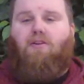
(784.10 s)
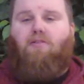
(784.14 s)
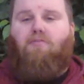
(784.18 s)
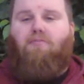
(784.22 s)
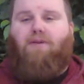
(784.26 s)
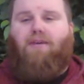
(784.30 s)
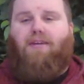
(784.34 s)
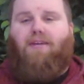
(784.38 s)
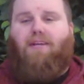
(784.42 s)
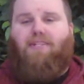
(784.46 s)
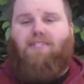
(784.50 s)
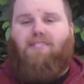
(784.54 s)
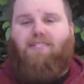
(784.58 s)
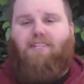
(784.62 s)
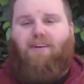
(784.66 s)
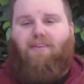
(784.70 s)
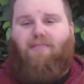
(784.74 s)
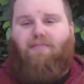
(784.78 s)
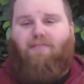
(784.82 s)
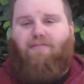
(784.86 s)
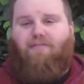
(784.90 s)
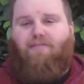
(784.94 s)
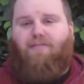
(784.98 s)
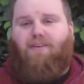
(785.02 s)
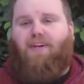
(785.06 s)
because their
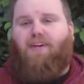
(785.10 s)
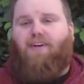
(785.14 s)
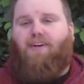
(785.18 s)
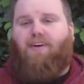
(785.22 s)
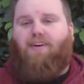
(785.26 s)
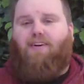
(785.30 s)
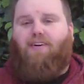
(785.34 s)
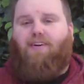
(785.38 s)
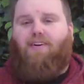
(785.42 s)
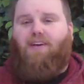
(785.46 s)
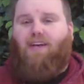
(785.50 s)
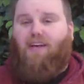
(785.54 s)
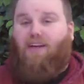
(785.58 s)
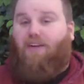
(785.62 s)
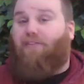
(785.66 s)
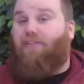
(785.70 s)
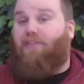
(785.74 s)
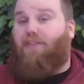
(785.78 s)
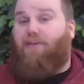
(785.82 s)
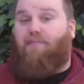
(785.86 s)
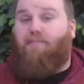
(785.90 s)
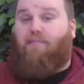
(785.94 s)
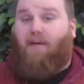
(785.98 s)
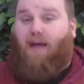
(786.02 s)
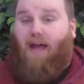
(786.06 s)
fear held
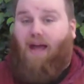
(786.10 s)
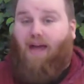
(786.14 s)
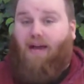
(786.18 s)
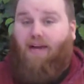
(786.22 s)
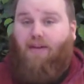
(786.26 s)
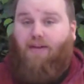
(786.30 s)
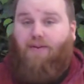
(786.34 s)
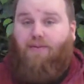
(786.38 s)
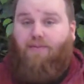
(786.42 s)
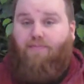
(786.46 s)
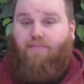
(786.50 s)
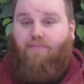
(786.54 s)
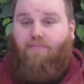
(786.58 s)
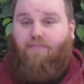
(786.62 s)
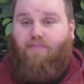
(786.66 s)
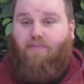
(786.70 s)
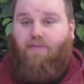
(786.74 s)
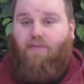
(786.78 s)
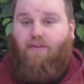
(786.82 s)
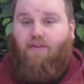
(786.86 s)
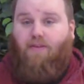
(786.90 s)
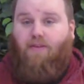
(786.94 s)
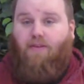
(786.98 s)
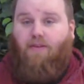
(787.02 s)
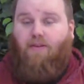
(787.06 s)
them back.
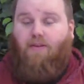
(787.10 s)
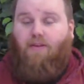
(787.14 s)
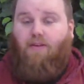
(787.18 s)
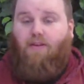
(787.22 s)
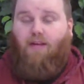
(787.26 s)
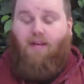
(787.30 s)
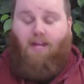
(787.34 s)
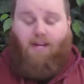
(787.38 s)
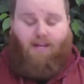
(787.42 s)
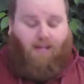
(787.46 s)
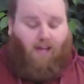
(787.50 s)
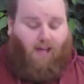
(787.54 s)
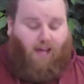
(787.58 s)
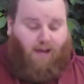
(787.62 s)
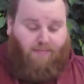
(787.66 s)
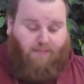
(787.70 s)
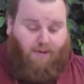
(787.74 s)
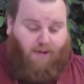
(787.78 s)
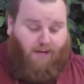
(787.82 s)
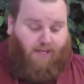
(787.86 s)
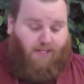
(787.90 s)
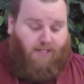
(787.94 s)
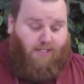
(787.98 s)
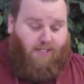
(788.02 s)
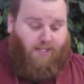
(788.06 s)
And God
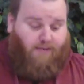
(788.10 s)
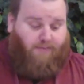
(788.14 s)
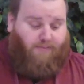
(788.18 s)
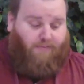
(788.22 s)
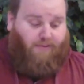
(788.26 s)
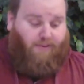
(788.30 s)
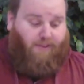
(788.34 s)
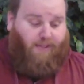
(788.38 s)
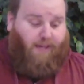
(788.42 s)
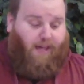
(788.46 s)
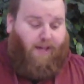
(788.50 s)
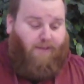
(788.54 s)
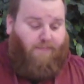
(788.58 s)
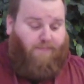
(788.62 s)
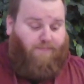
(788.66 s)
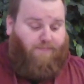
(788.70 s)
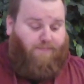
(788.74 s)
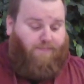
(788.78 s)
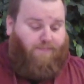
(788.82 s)
punished them for that.